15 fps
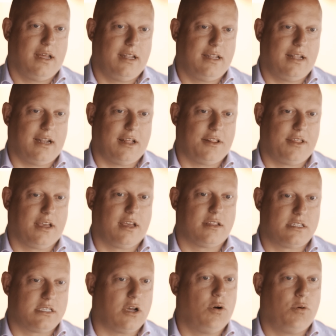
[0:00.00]
that I think
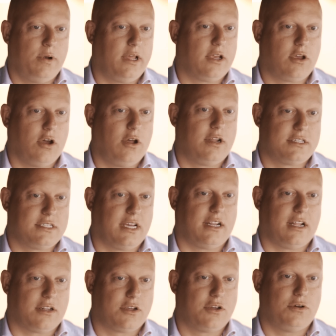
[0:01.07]
it's only Koenigsegg
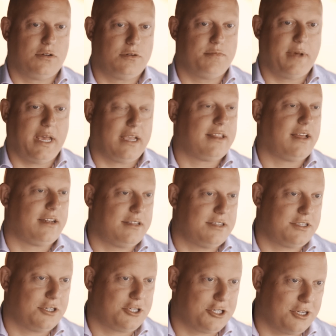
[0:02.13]
that could make that
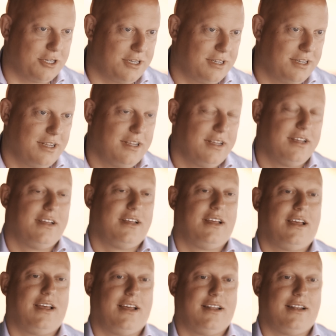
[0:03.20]
decision.
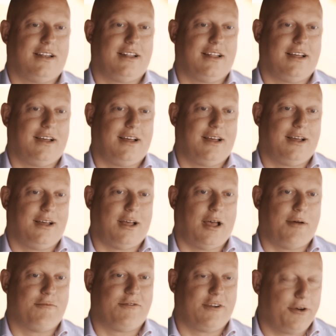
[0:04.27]
And
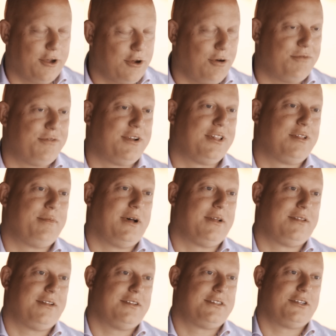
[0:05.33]
I'm very confident about
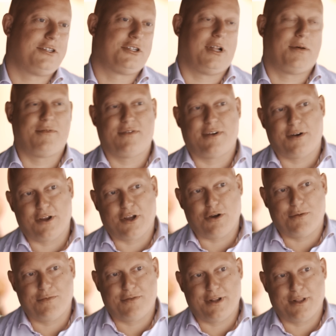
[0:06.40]
the decision. I'm very
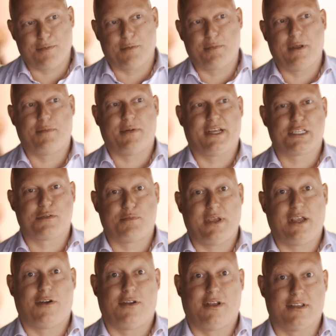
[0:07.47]
confident when people
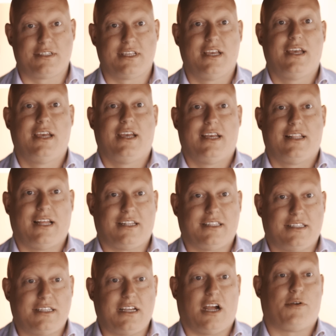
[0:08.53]
experience that
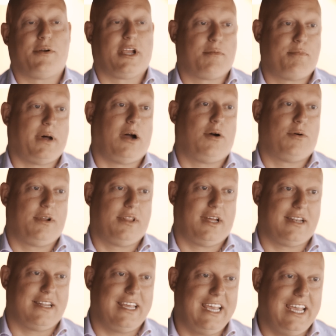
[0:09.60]
direct power,
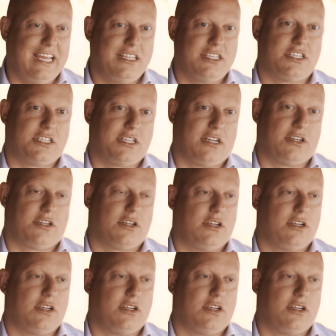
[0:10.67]
that instant